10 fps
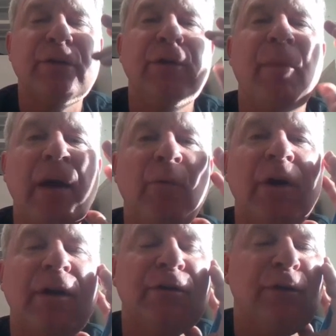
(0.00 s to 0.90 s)
So you might
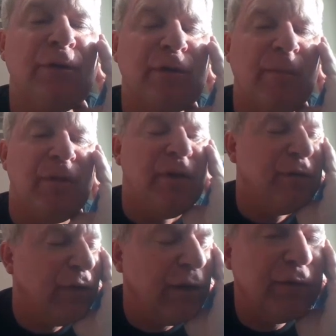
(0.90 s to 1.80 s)
want to do some of
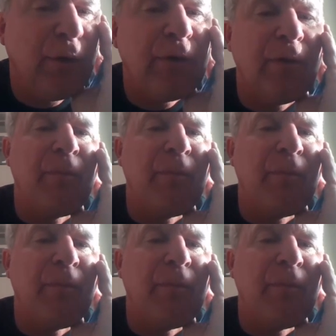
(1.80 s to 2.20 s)
these things during